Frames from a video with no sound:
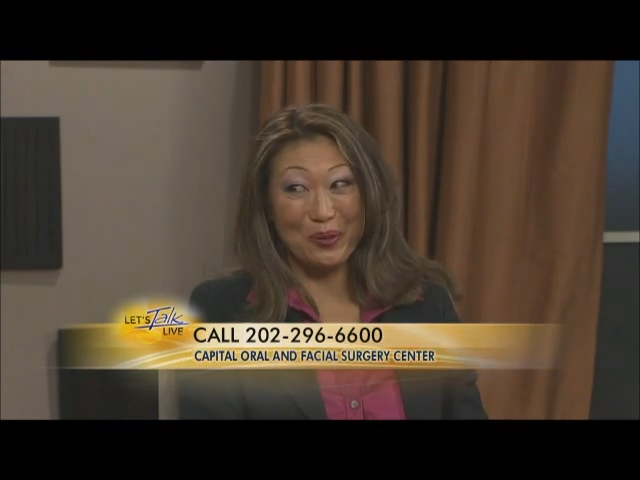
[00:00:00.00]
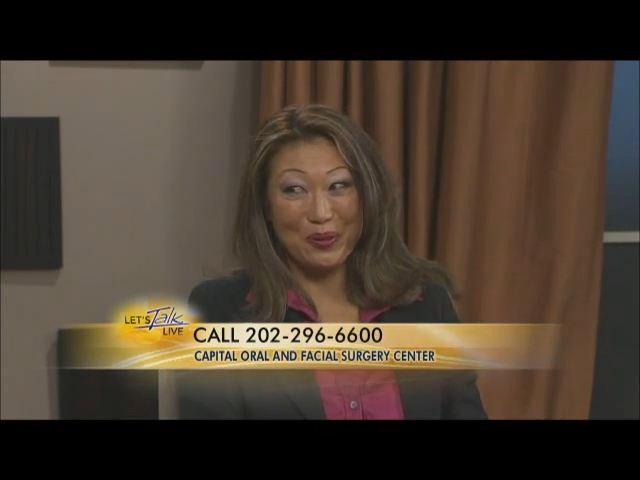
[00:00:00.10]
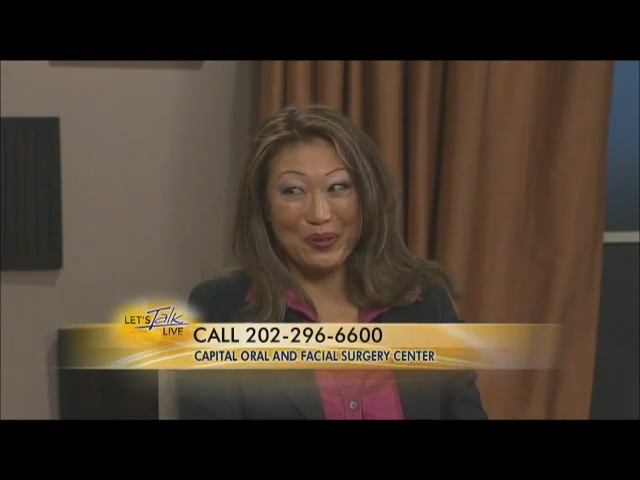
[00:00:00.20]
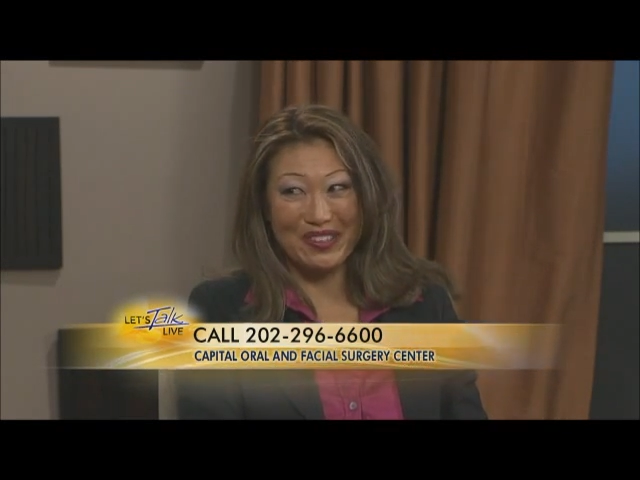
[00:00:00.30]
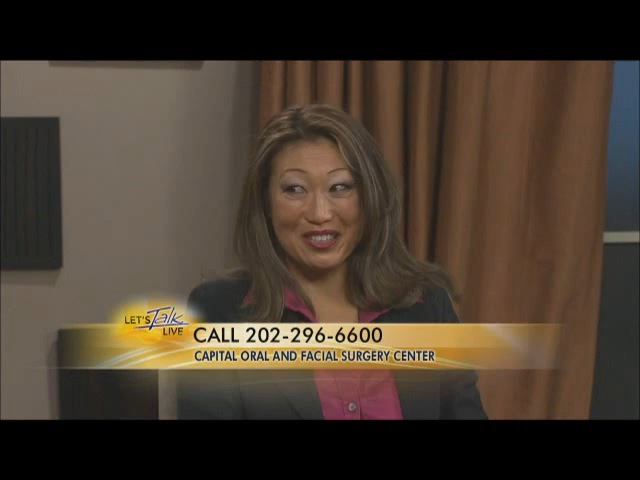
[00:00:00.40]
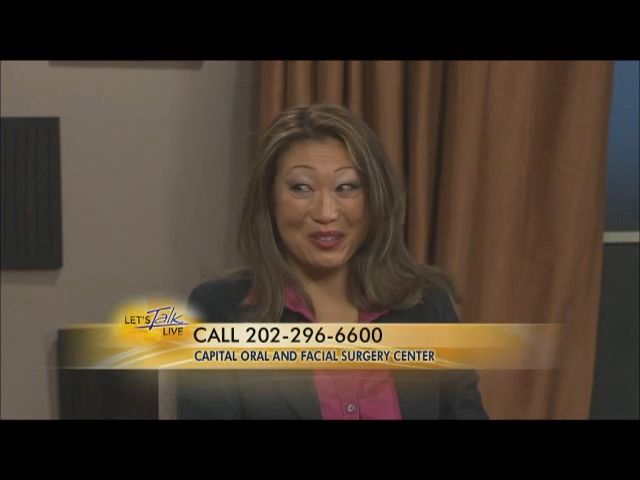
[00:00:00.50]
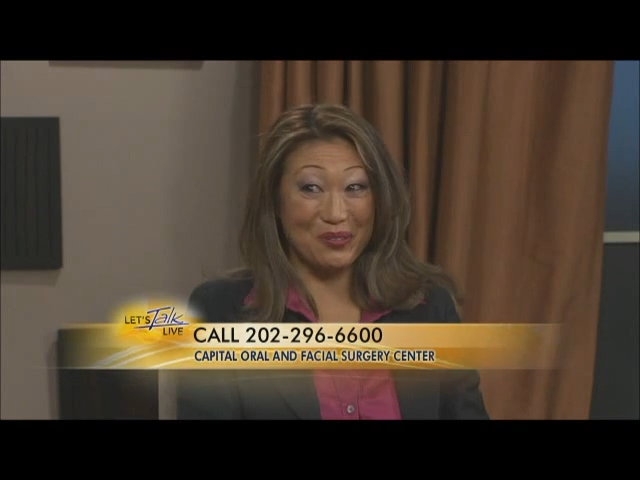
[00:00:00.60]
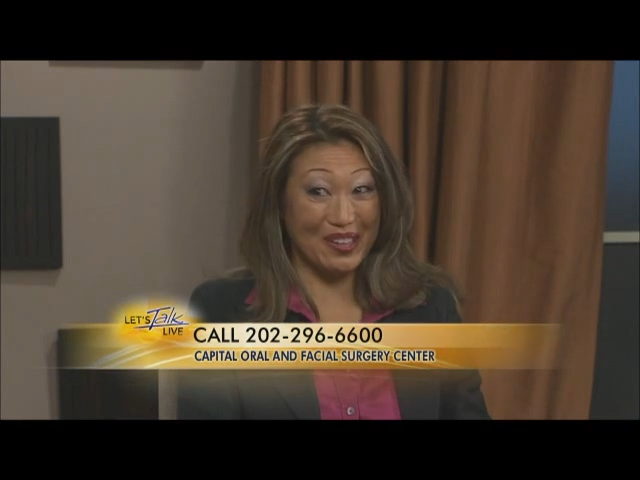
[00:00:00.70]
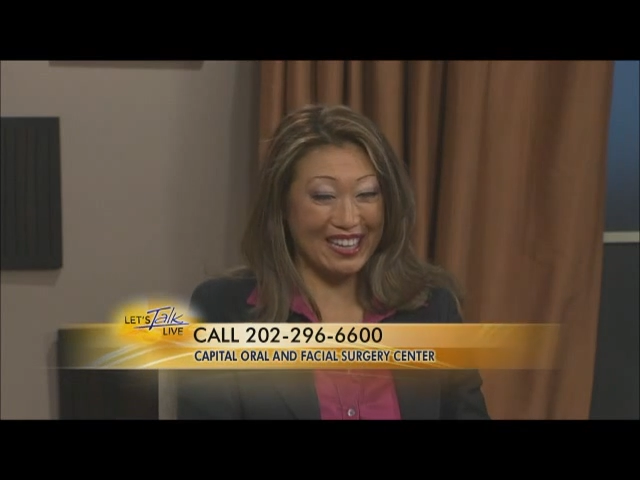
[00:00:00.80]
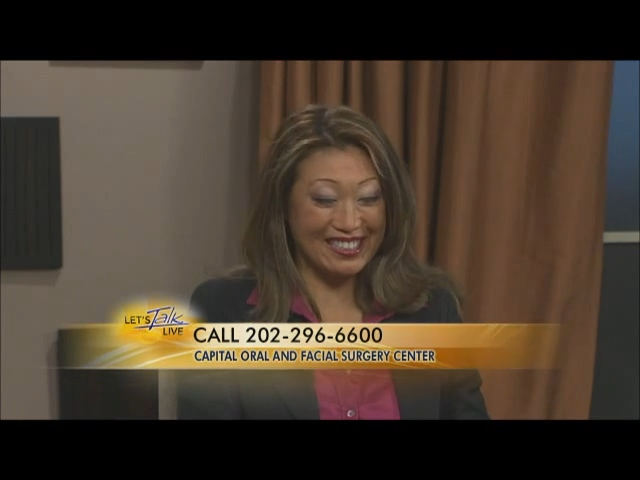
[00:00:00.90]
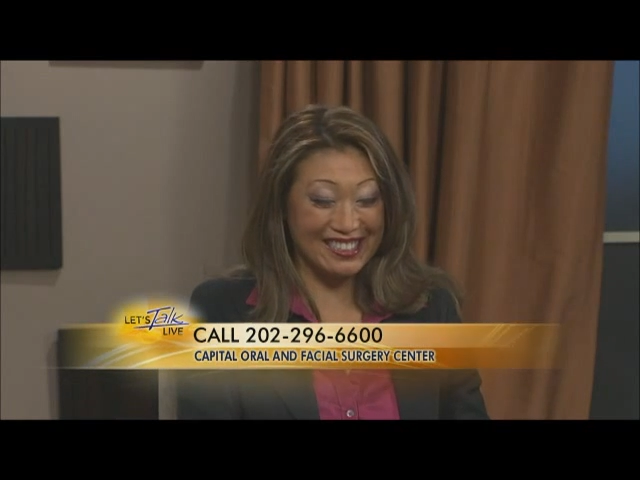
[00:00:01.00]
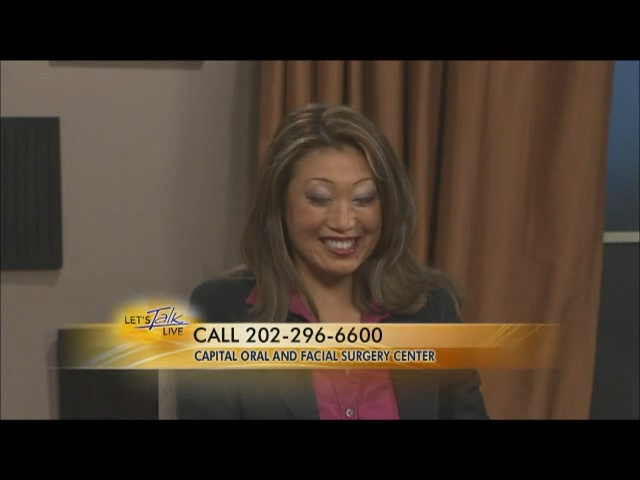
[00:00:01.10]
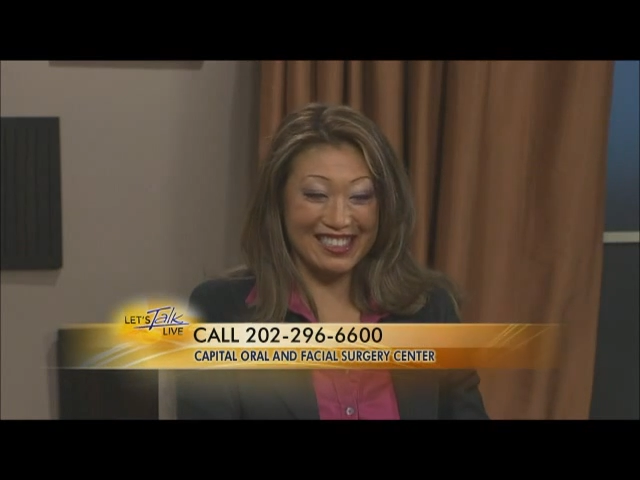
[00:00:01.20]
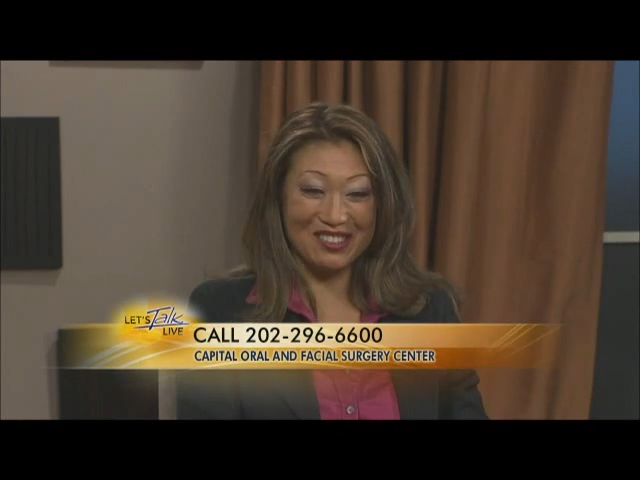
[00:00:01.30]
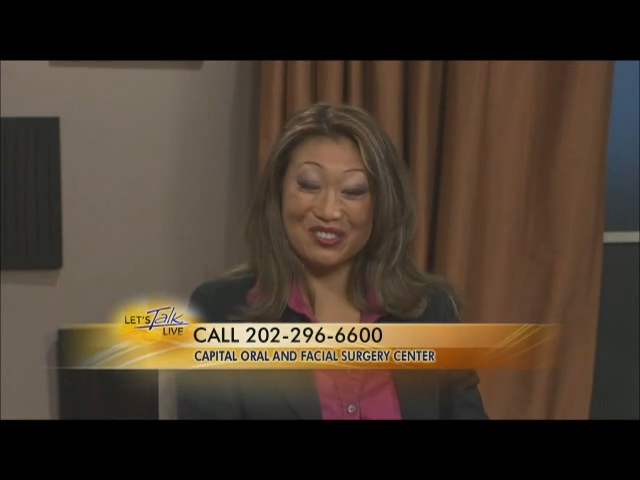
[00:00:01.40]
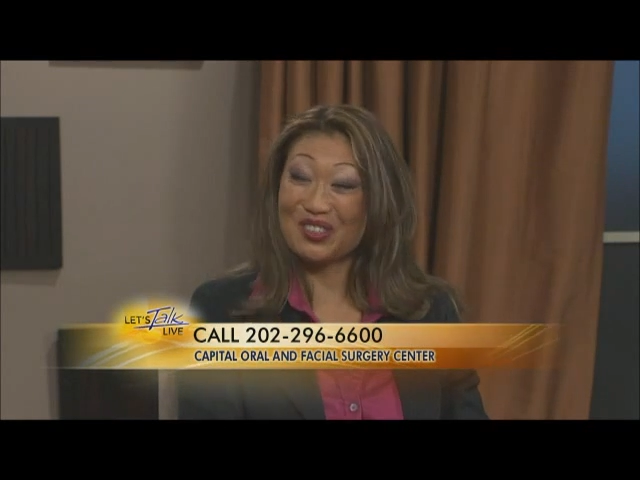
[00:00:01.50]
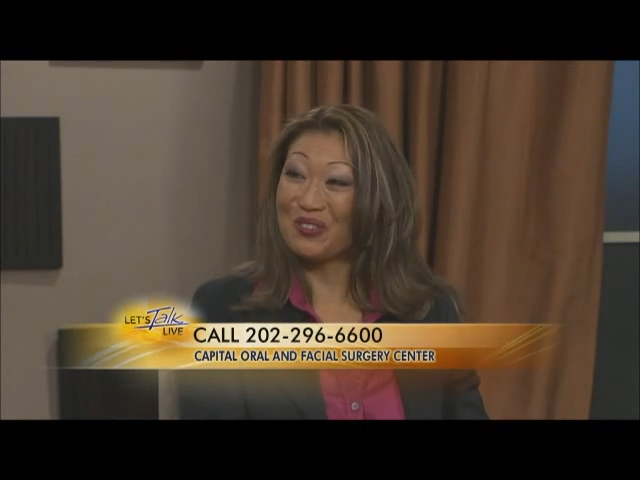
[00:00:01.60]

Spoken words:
older and they don't like to see those